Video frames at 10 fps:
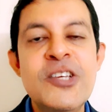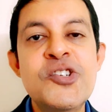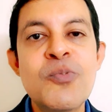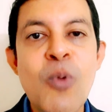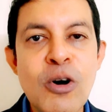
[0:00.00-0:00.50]

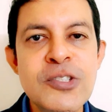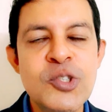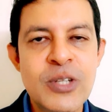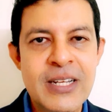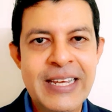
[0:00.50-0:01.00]
issue bonds
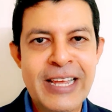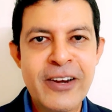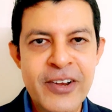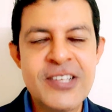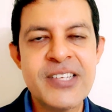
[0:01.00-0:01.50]
so that they can
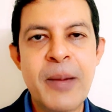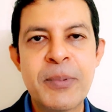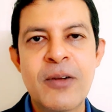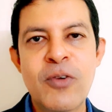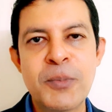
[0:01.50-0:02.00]
raise
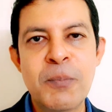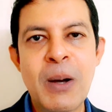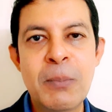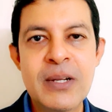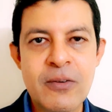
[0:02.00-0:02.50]
capital from the
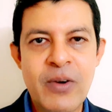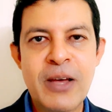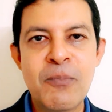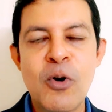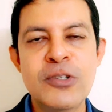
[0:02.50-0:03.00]
public
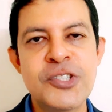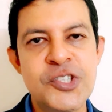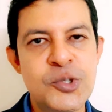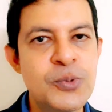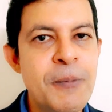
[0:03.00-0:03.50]
via bonds
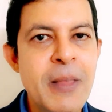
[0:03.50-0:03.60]
issue.